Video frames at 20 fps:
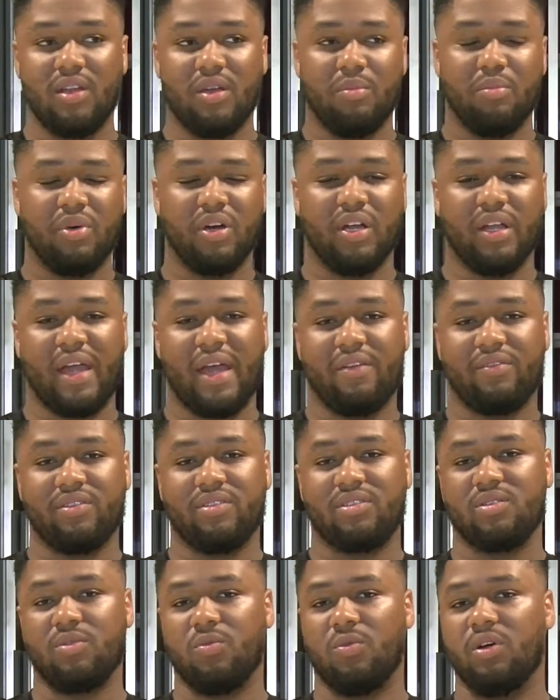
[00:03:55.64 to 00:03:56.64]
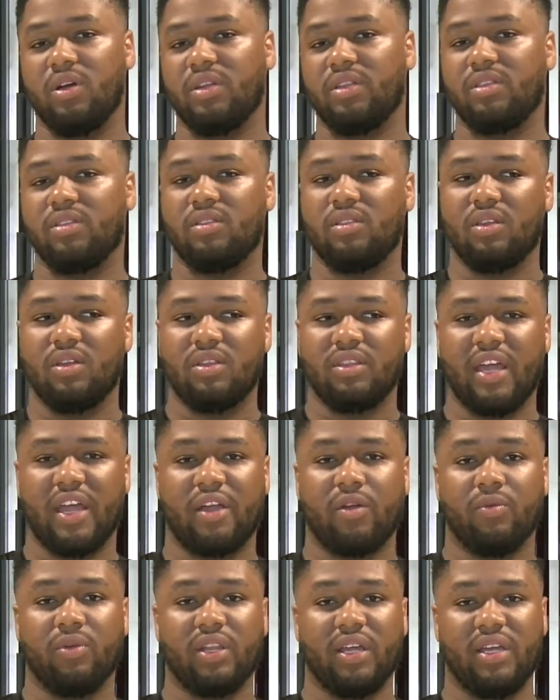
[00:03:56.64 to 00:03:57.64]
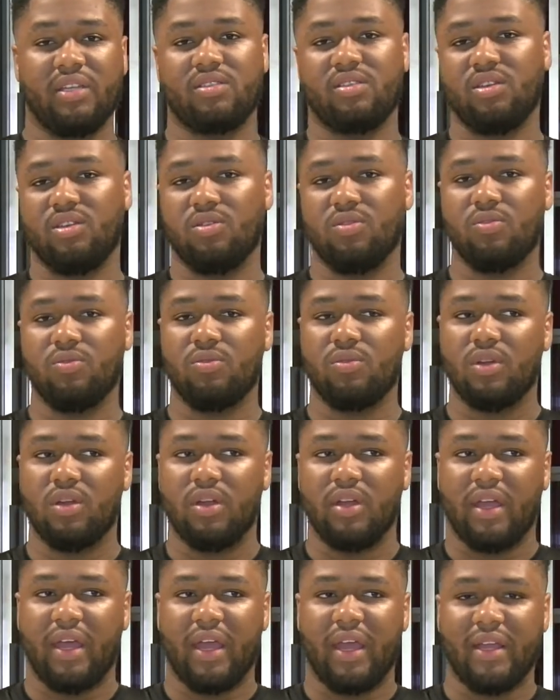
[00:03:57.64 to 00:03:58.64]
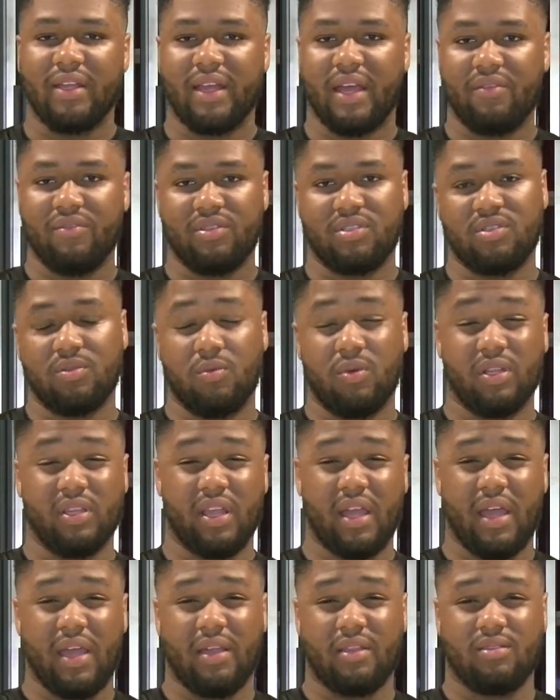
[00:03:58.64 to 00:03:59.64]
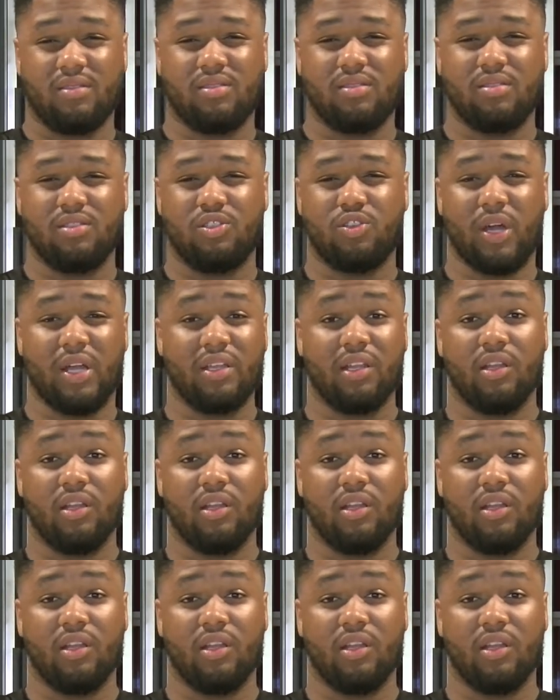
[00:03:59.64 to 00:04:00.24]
but having someone that can relate to you and having someone that's trying to